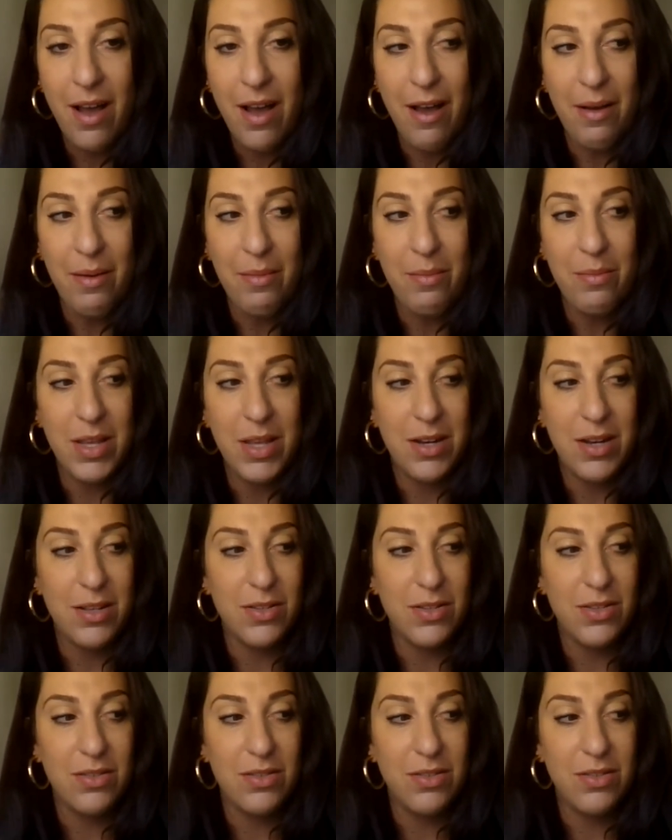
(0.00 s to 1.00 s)
It
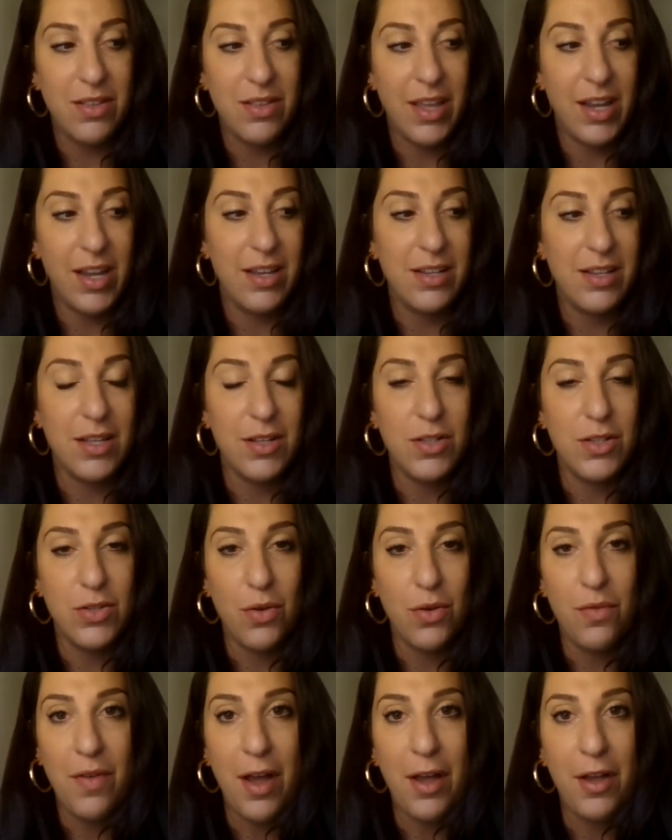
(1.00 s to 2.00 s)
is, like I said,
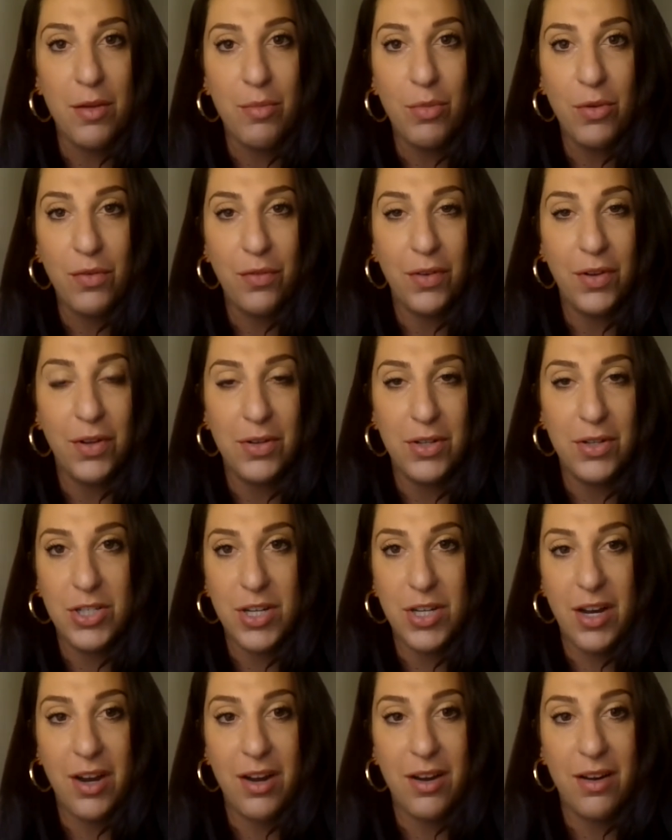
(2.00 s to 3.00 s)
so valuable for you to
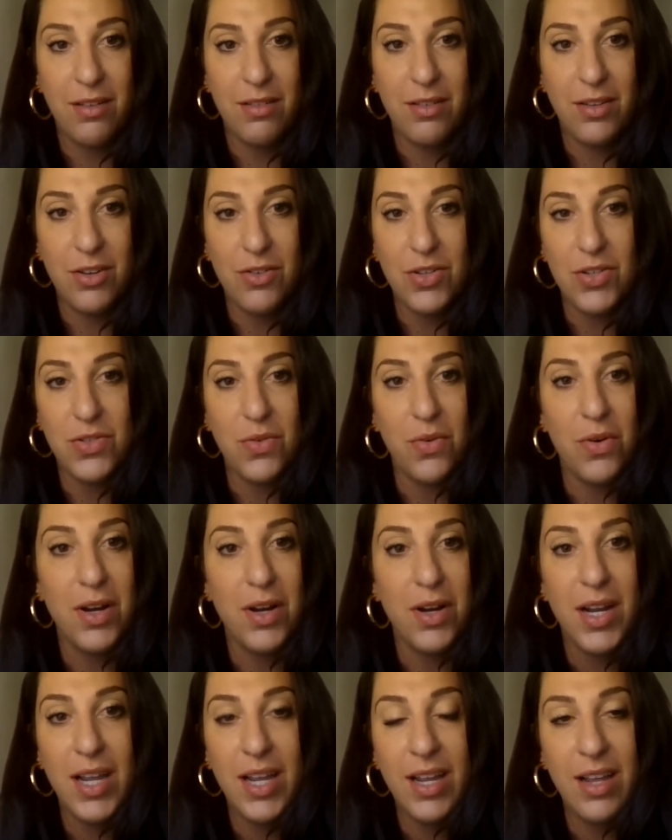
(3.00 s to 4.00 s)
share your
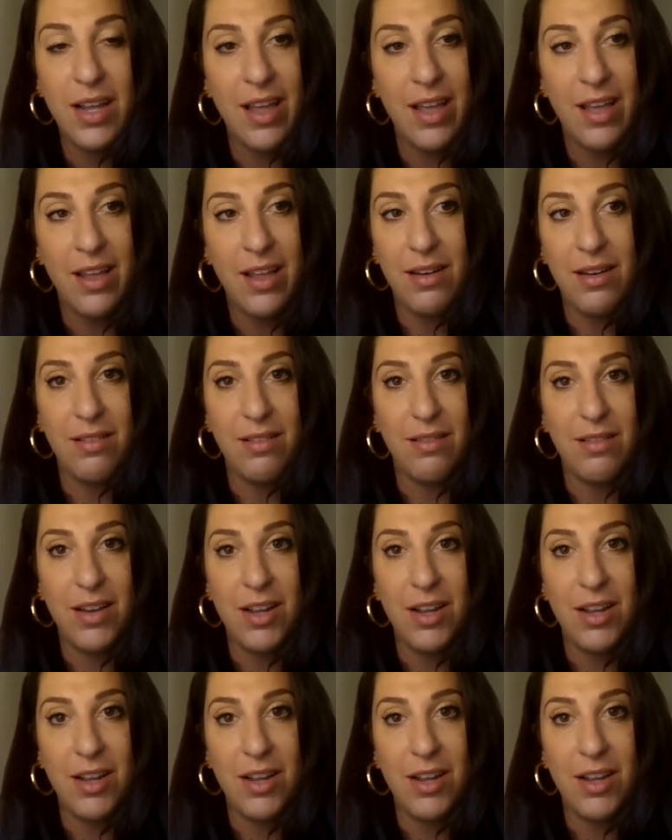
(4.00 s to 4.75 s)
story and